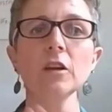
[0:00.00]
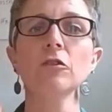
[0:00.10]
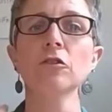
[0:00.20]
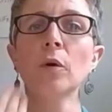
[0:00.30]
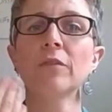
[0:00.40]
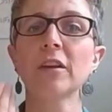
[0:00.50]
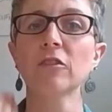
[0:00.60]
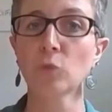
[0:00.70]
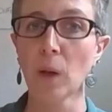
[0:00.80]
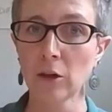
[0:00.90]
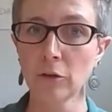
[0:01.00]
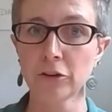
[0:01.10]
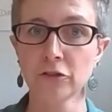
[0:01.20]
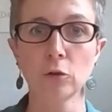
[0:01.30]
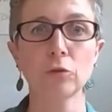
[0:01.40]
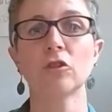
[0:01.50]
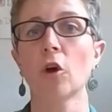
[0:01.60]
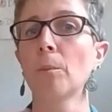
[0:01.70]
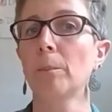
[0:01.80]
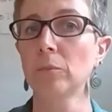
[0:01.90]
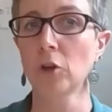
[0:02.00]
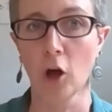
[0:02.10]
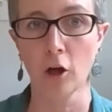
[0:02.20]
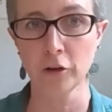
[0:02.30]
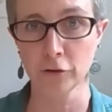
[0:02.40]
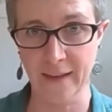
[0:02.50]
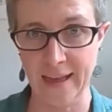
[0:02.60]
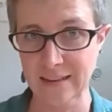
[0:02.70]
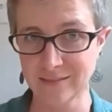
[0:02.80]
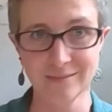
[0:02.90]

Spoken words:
So if they swallow their tooth, don't call your vet.